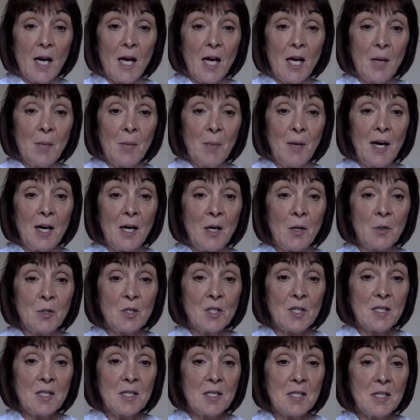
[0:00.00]

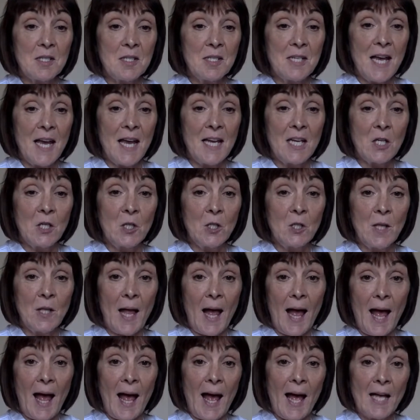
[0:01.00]
about snail
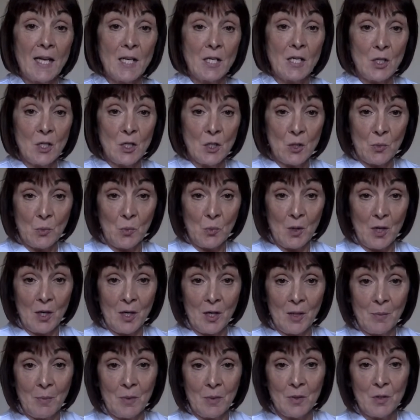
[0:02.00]
and
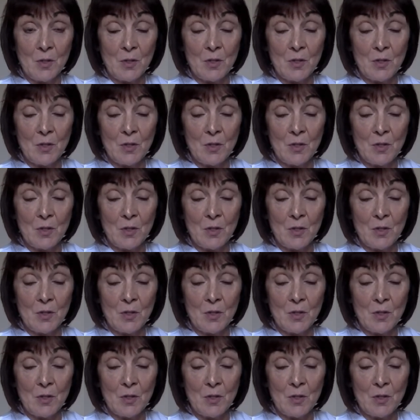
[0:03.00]
worm.